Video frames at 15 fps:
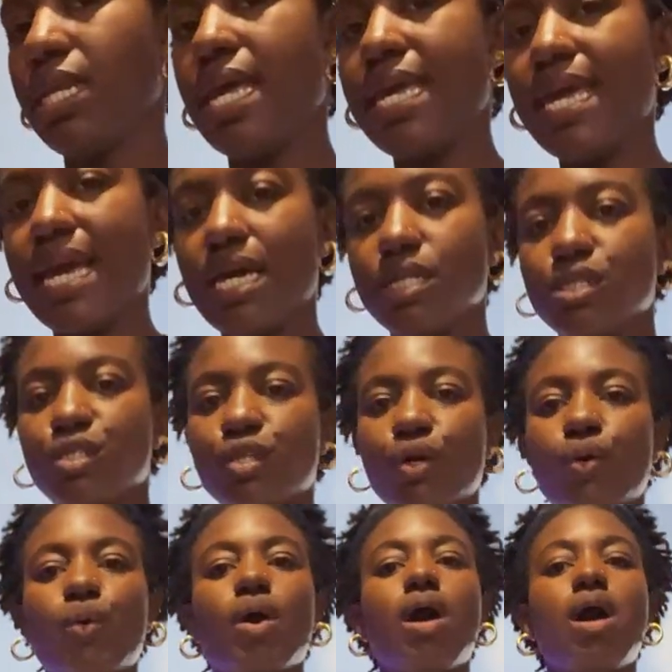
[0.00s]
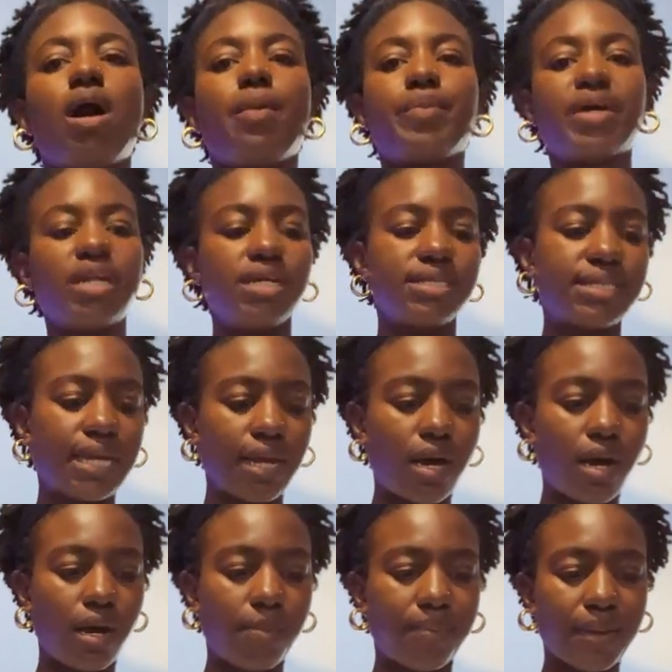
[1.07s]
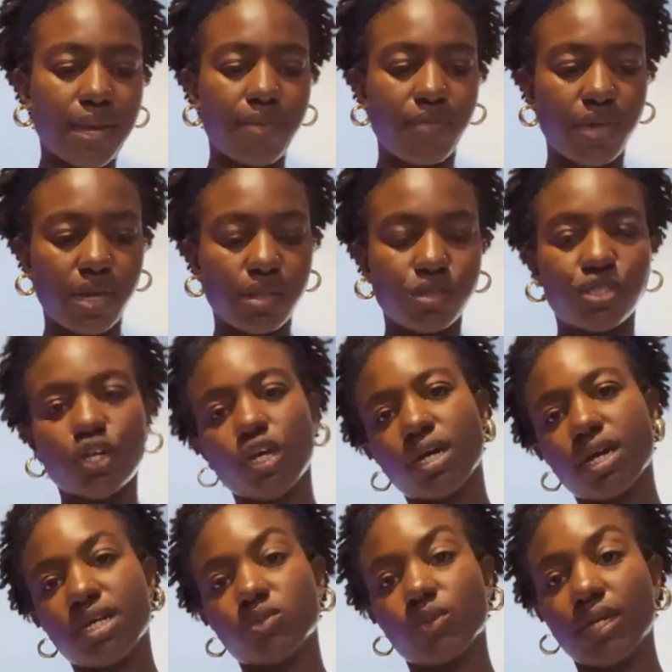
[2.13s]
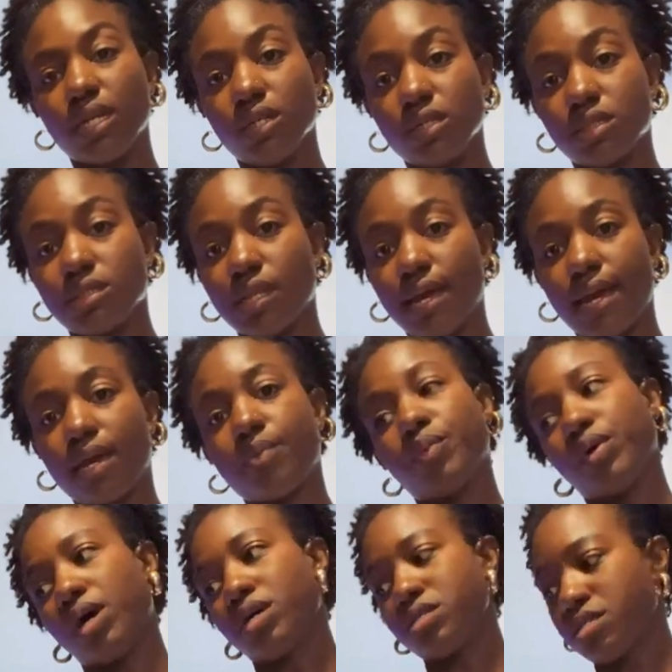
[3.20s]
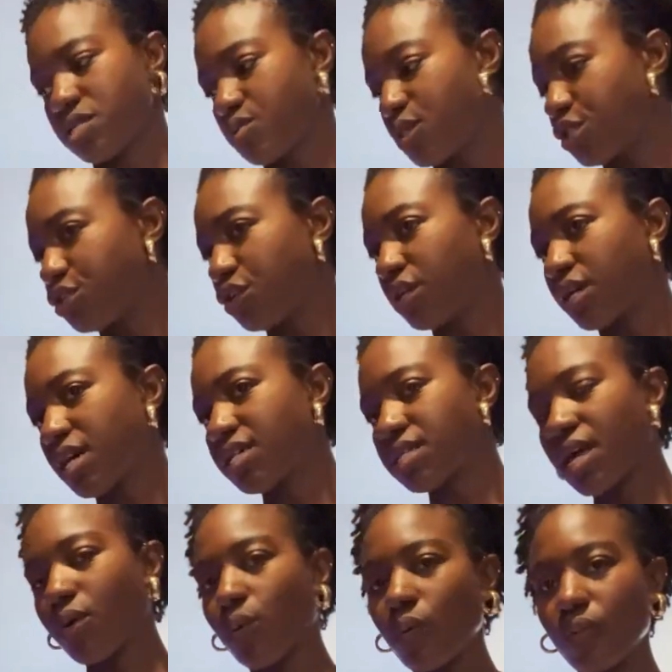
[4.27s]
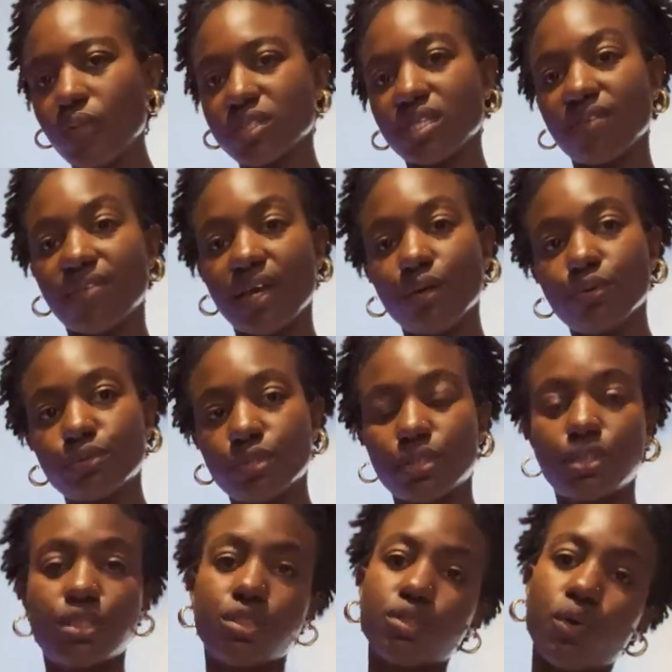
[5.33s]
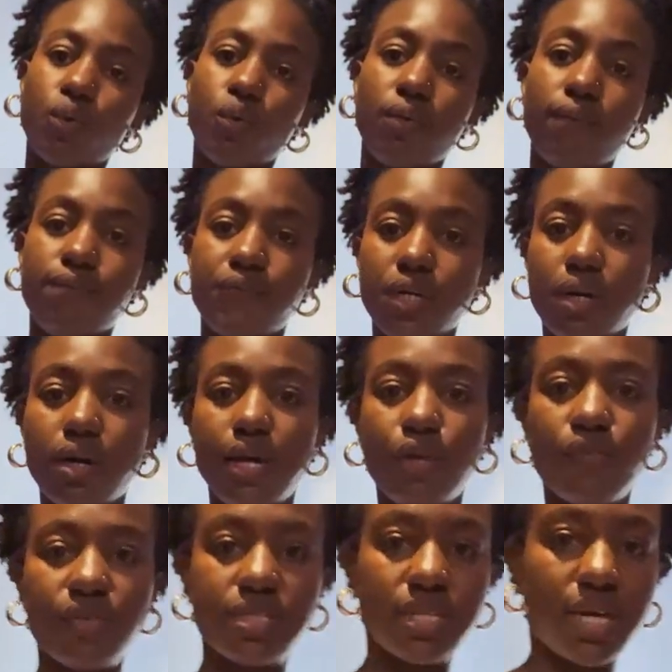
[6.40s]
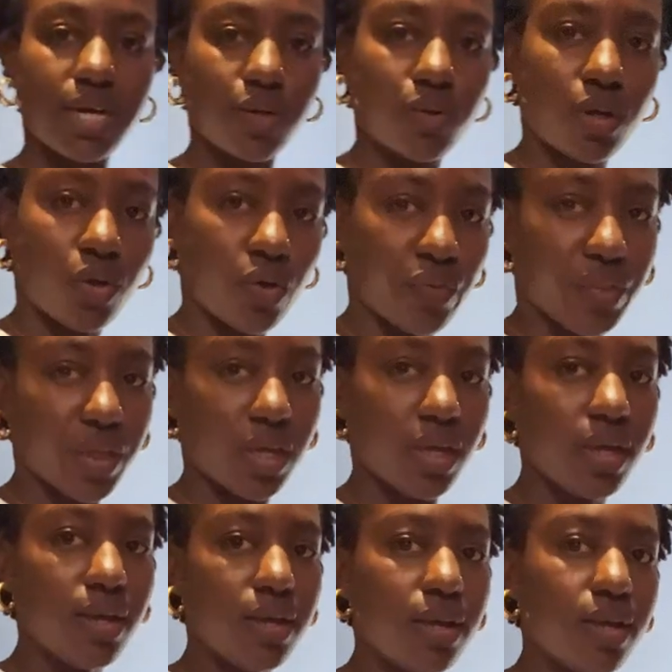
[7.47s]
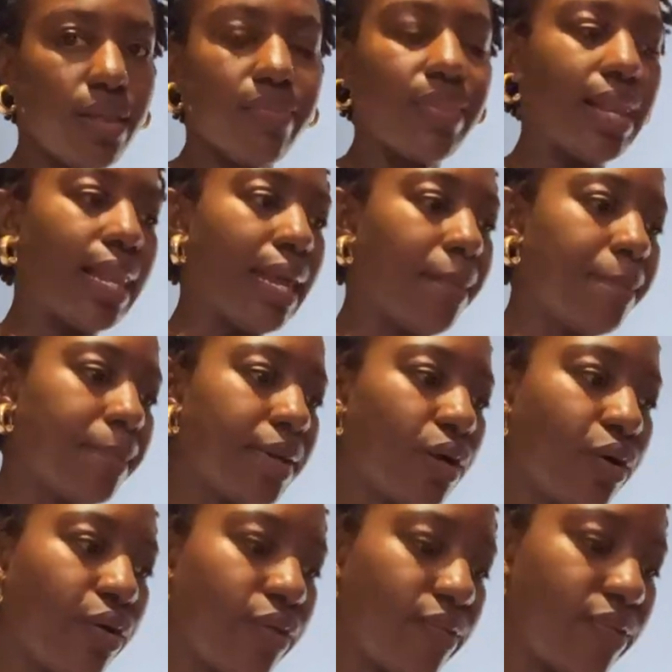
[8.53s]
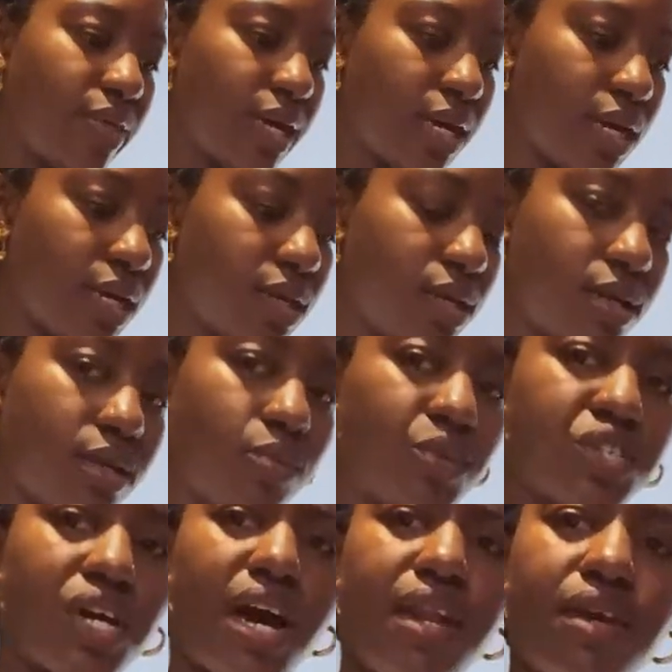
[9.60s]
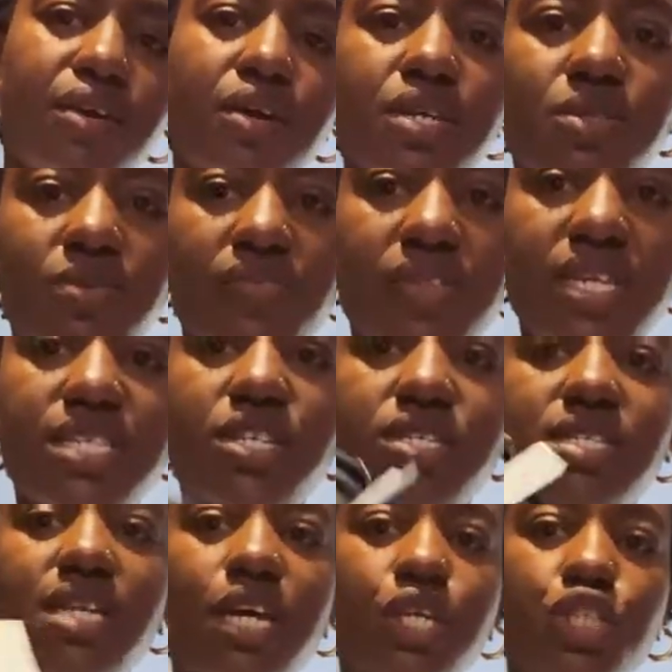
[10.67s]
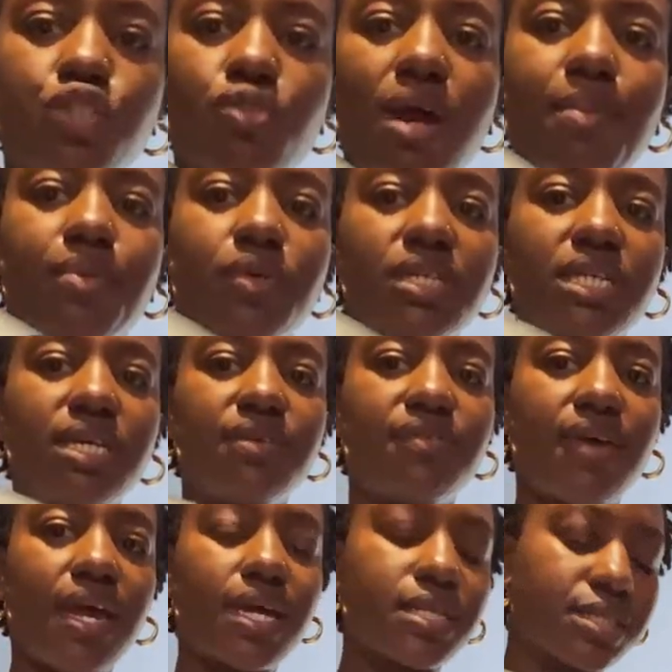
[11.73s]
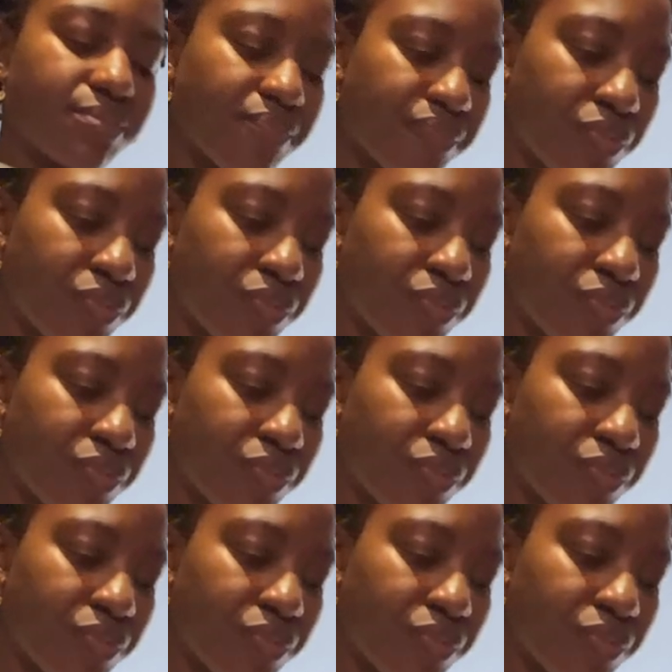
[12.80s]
Yeah, so I'm gonna set it up and then show you guys what it looks like, but just want to show you guys all the stuff I ordered so far. And obviously I've got the lamp over there, which kind of goes with this because it's like a tripod-y effect.